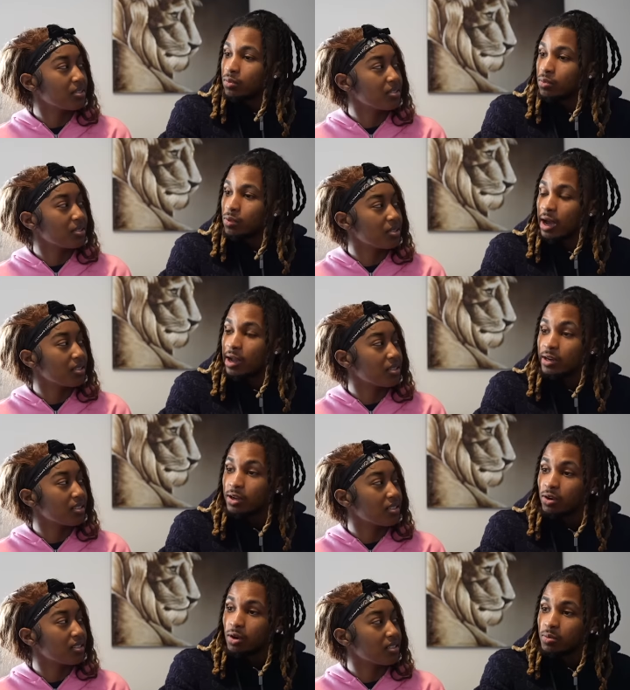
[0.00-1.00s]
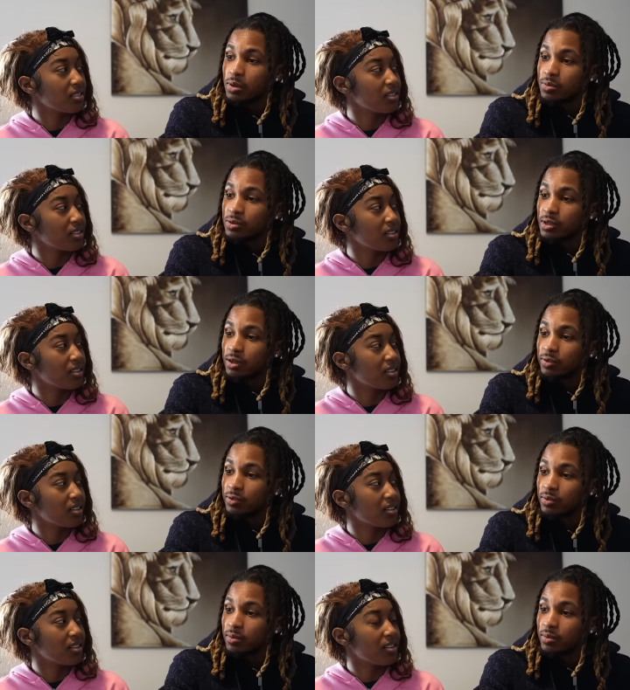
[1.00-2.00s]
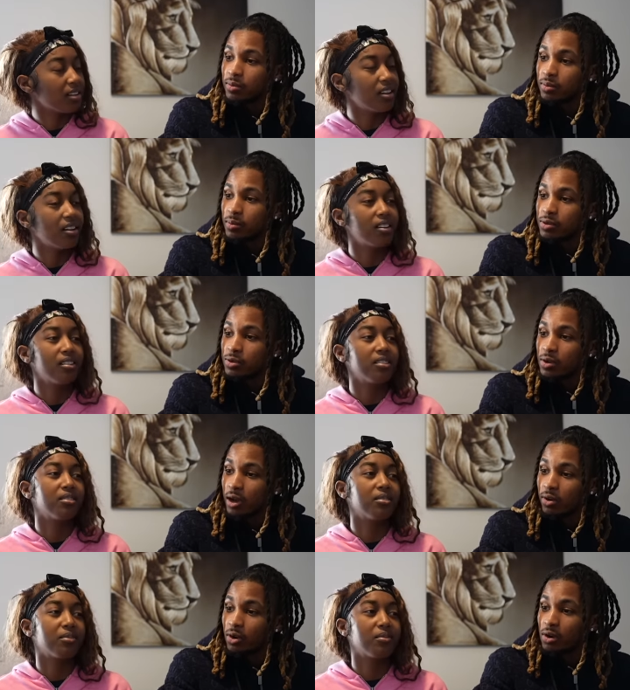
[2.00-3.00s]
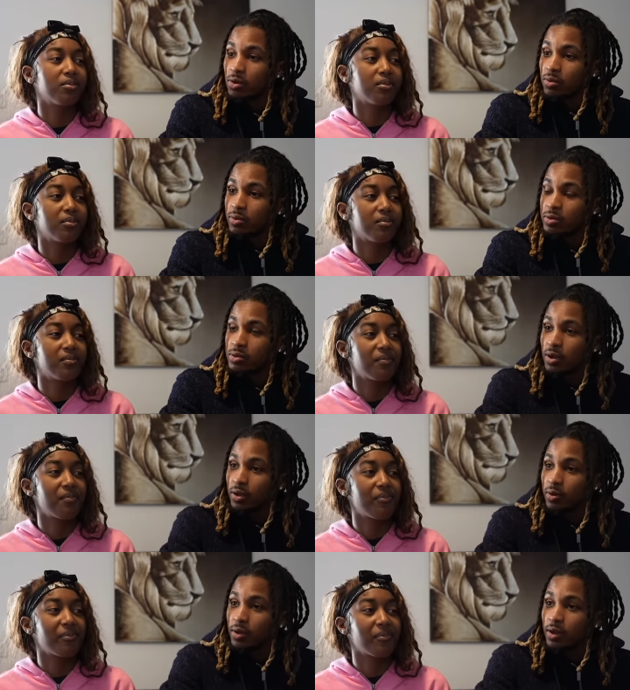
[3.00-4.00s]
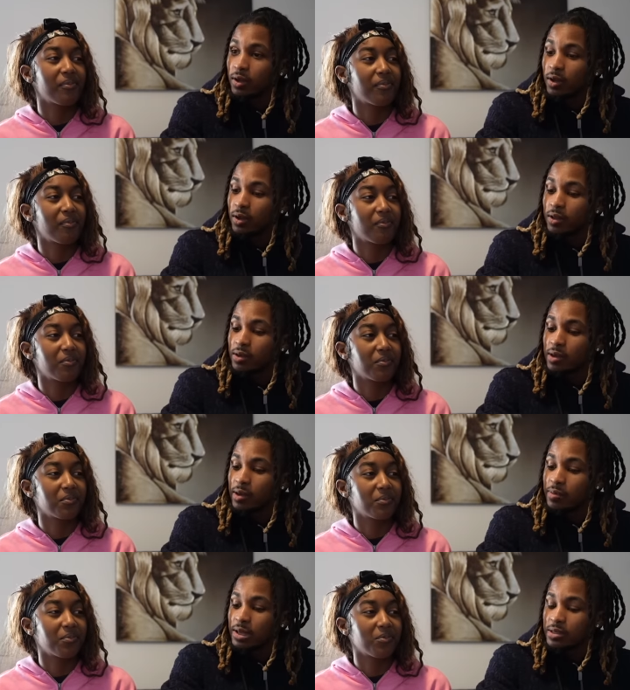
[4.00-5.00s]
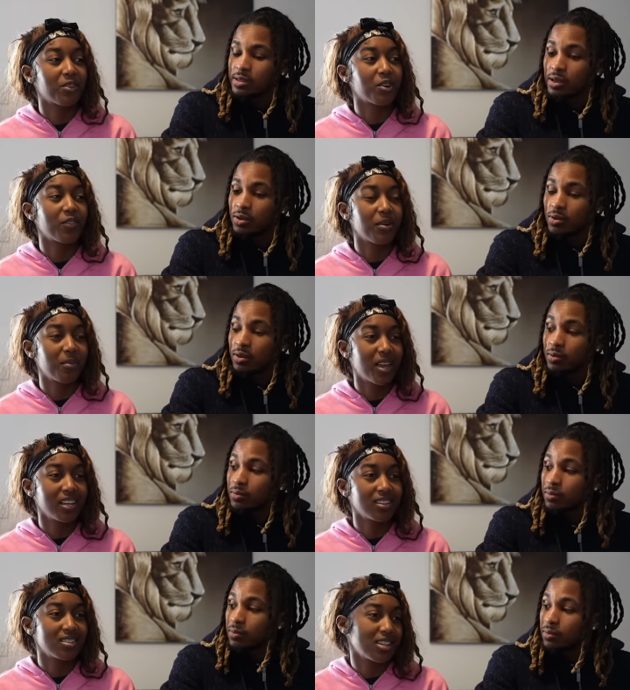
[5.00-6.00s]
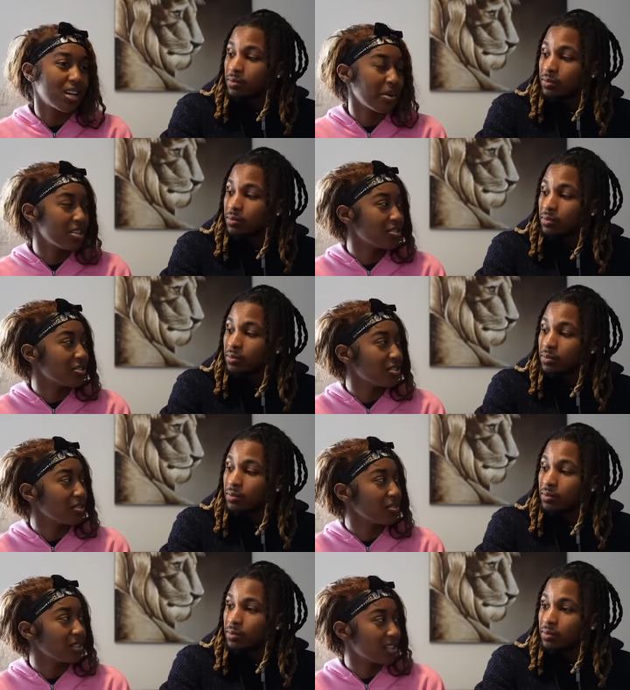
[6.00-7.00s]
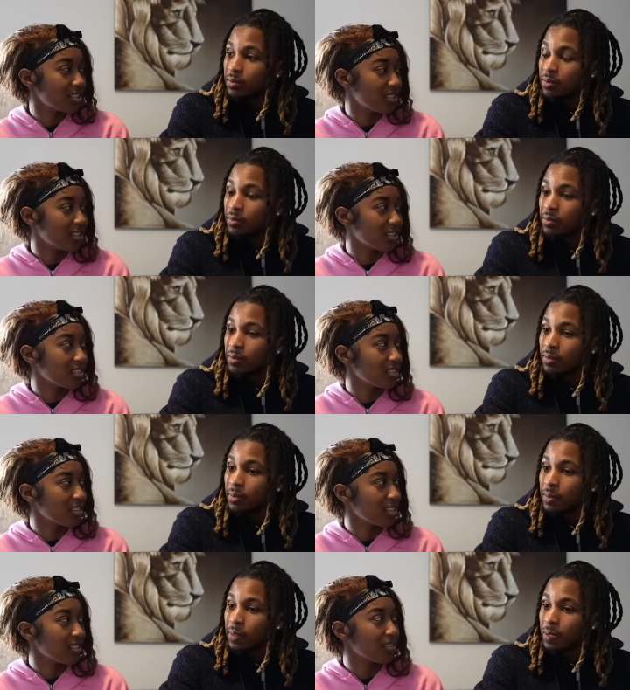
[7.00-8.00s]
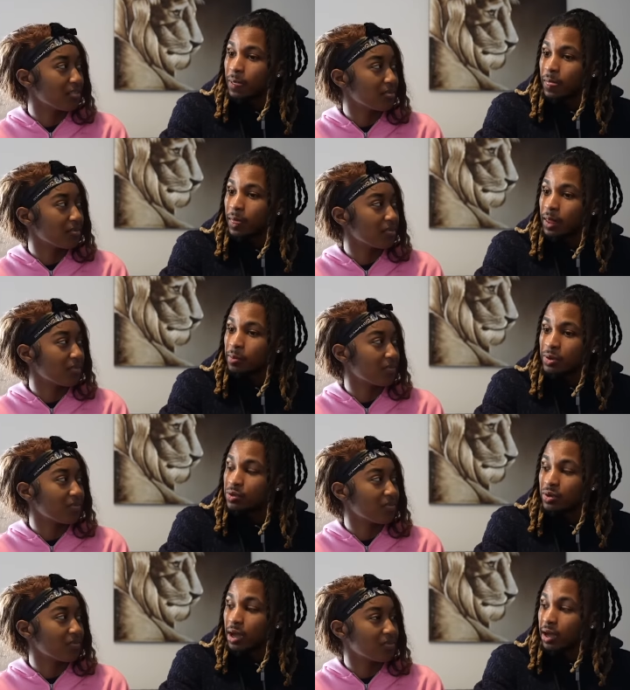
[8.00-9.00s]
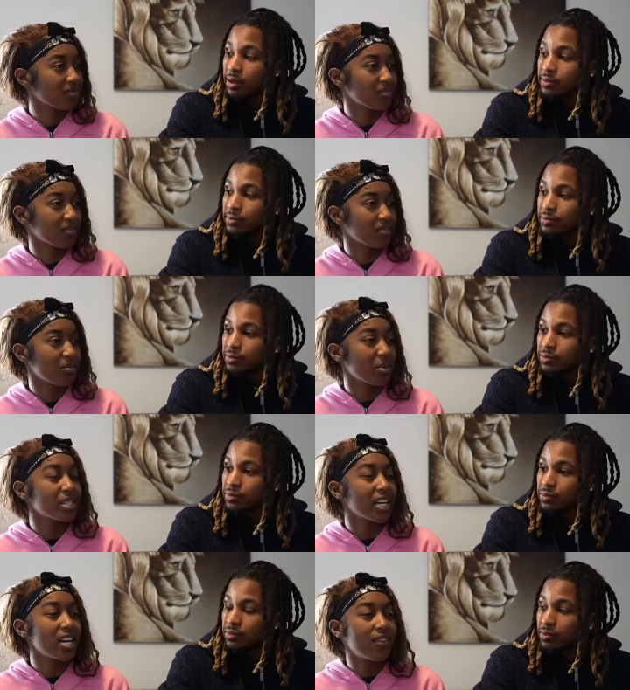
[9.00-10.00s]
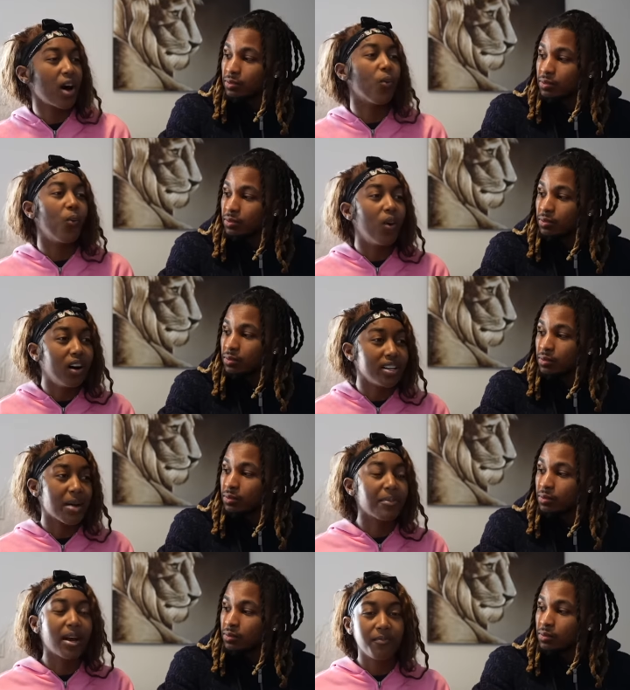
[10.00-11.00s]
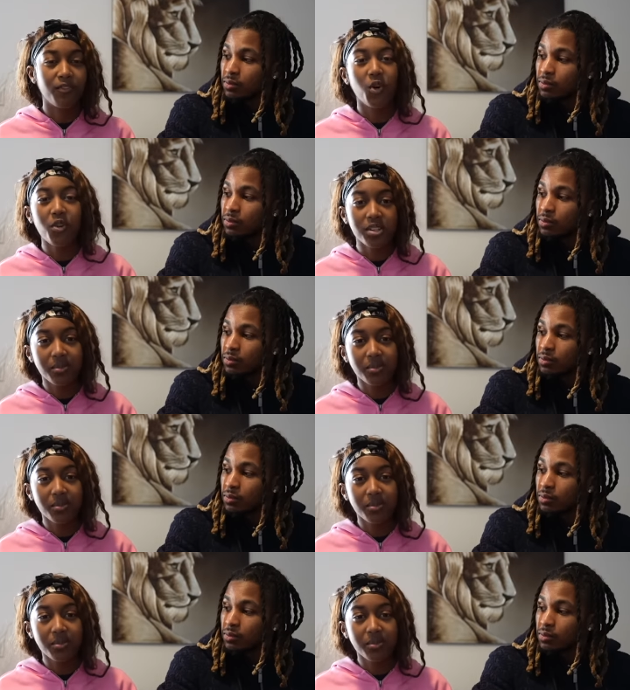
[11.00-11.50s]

Speaker 1: No, I did grown people stuff. Oh. But you're not grown, so that means that. What if I'm
Speaker 2: like the same age as you? Like, but you're not. I'm saying if I would, I mean, of course,